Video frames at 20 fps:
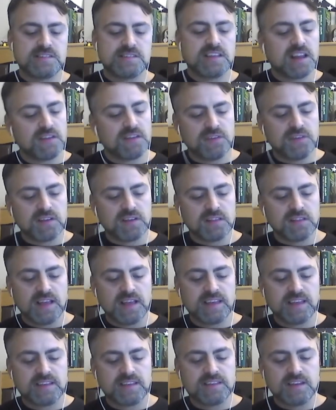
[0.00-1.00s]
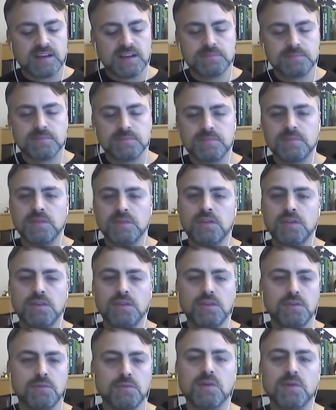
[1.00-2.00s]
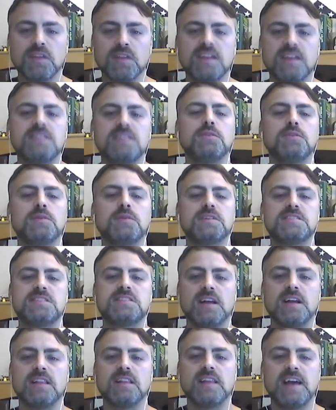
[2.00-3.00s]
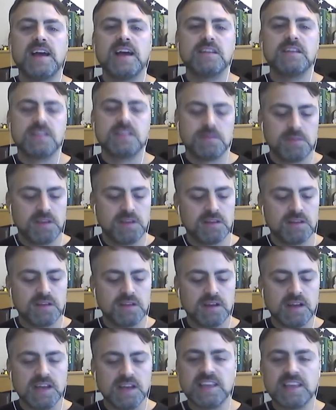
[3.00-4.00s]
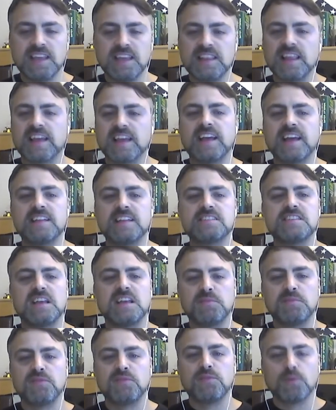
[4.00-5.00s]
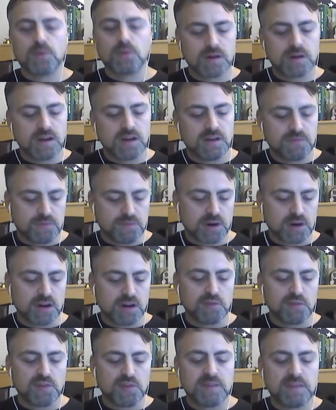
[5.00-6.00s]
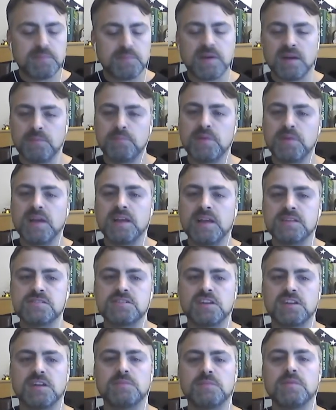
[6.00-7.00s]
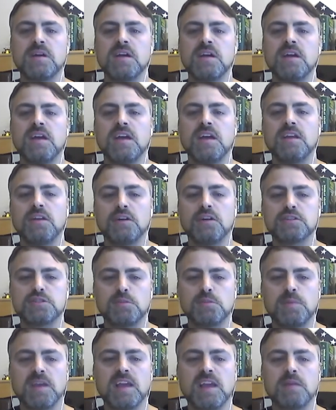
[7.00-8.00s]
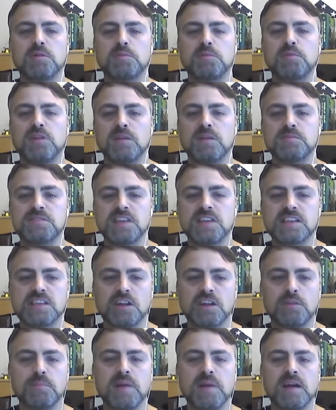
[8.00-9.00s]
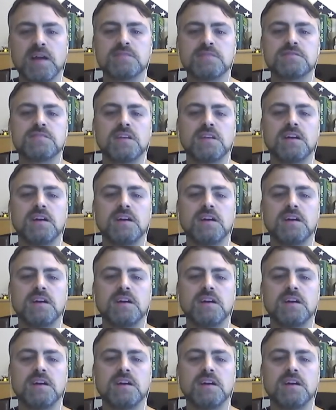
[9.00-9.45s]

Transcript: that I feel like you really do excel at. I mean, again, like I had said before, a 405-pound bench, and also being able to put up 600 pounds,